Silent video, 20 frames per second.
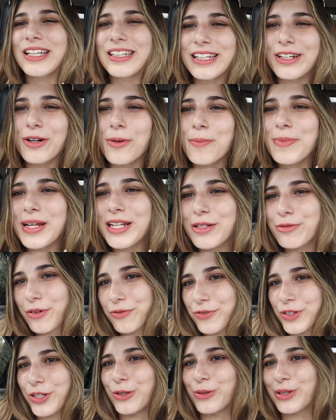little mini
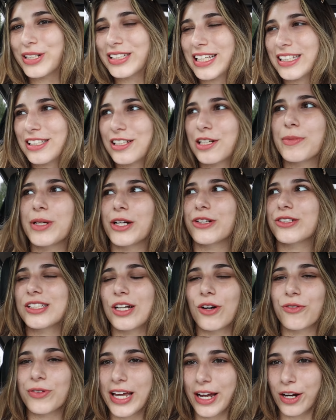review because that's gonna be our
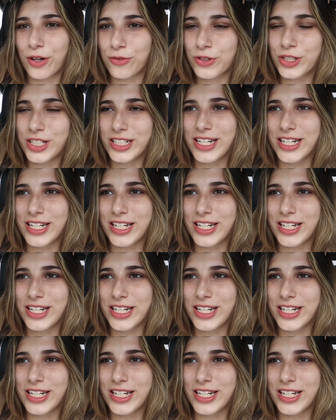self-care for